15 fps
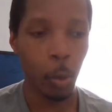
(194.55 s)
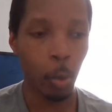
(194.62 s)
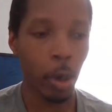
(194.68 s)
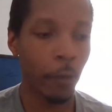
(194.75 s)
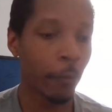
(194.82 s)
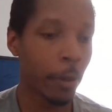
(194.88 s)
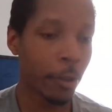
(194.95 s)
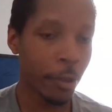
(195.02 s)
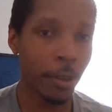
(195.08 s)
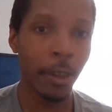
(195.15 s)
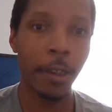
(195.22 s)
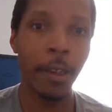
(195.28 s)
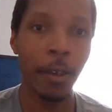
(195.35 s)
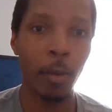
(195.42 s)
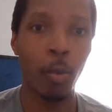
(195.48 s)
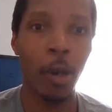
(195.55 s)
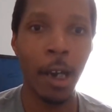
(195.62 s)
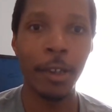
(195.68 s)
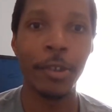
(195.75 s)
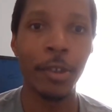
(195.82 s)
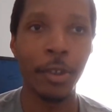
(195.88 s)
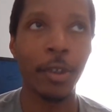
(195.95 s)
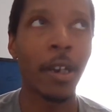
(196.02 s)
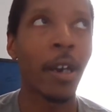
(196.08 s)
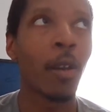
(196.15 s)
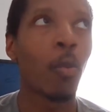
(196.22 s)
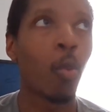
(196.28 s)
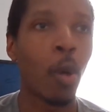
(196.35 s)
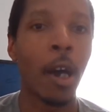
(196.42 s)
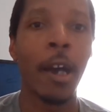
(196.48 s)
We have been sitting there watching this
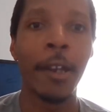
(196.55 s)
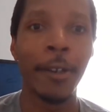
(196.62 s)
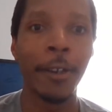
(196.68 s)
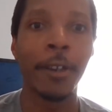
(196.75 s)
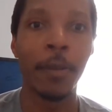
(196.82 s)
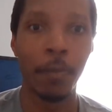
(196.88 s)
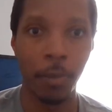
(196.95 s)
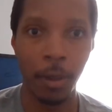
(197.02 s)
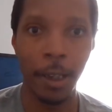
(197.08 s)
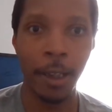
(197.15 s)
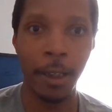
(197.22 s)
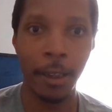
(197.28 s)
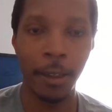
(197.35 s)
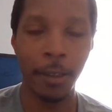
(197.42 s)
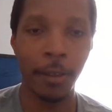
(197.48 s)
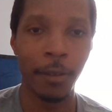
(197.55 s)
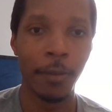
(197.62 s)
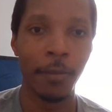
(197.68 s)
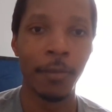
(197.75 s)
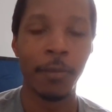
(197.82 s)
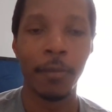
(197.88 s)
guy whine and complain.